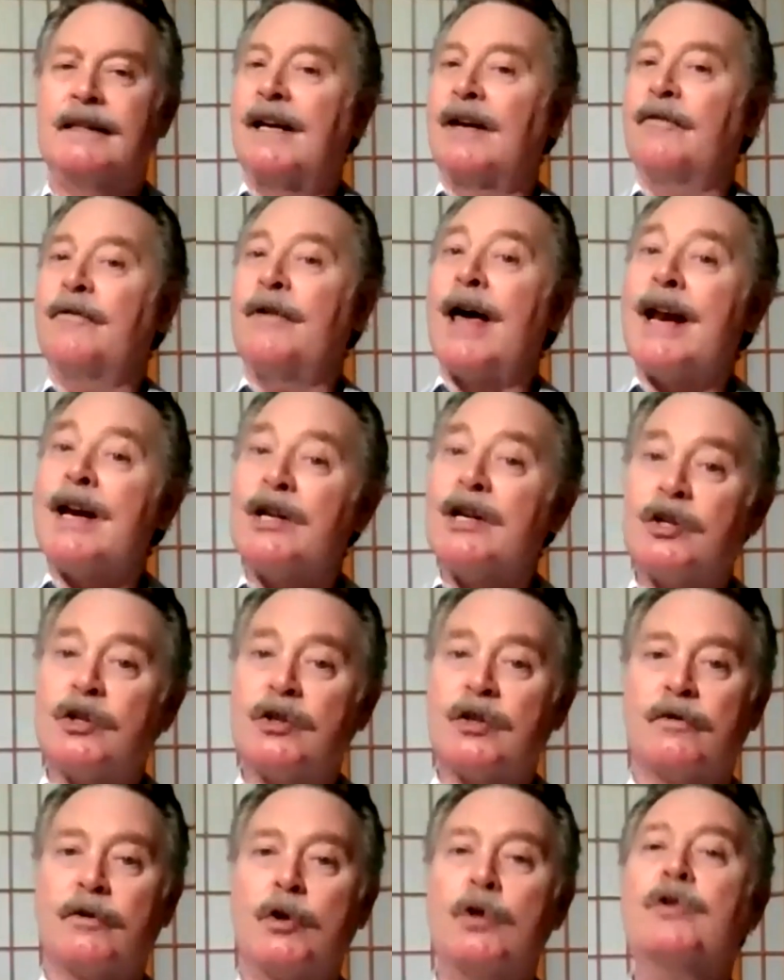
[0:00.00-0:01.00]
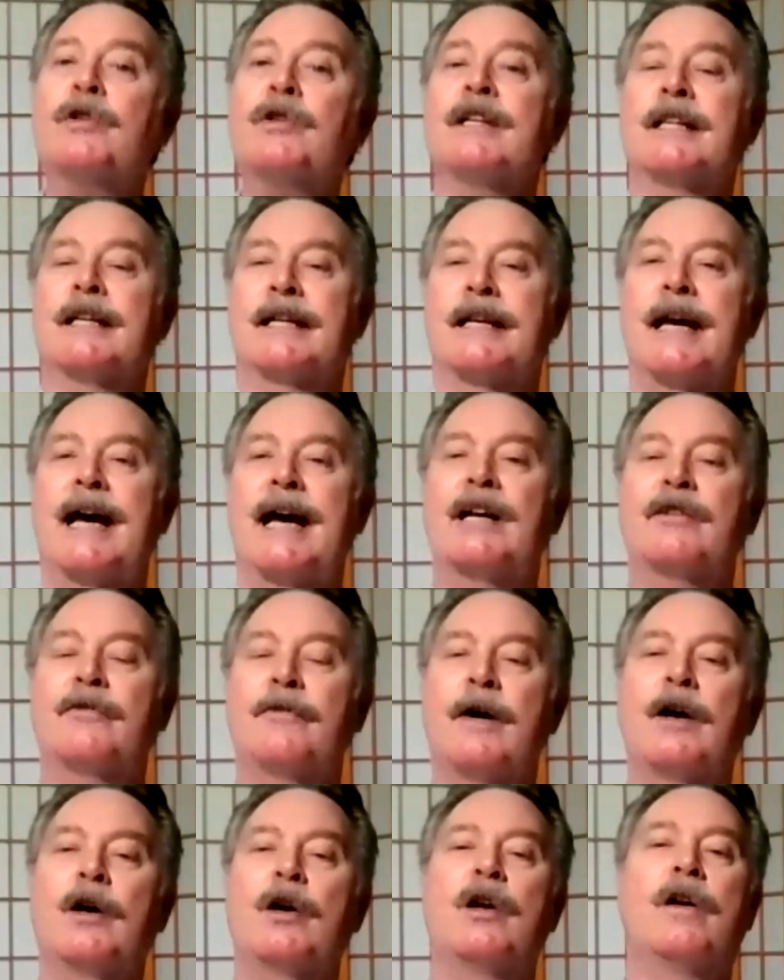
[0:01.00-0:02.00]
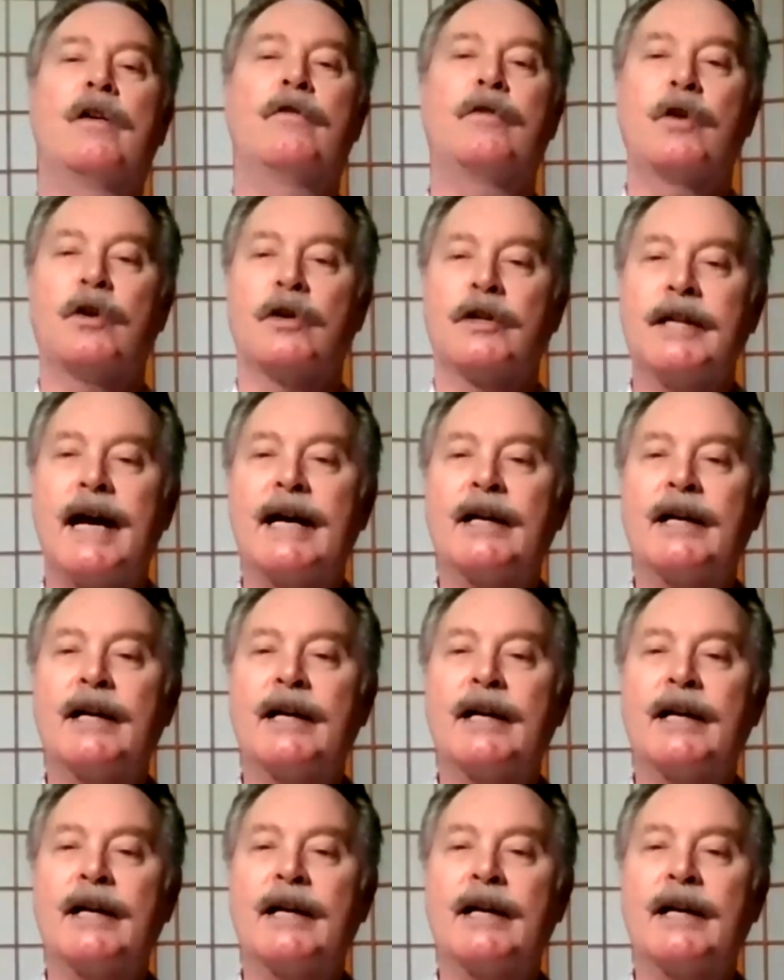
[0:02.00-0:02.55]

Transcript: The advantages of using the cash value of your